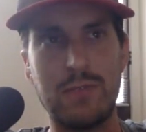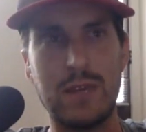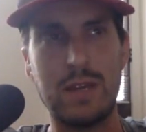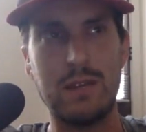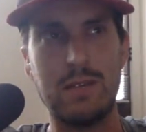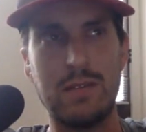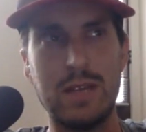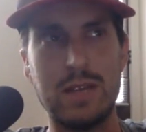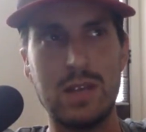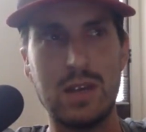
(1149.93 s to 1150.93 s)
That
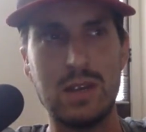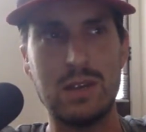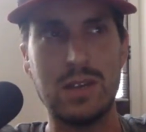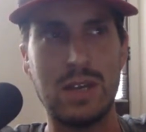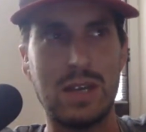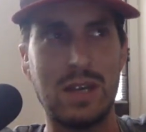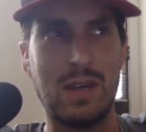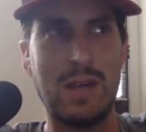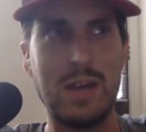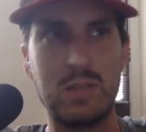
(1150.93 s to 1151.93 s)
NISA is
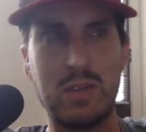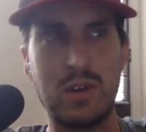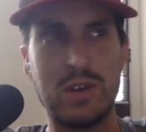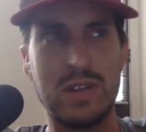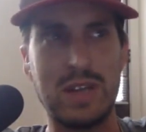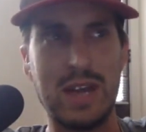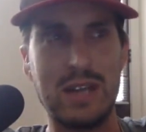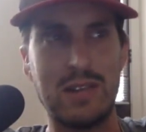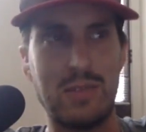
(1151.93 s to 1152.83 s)
about as pure as it gets.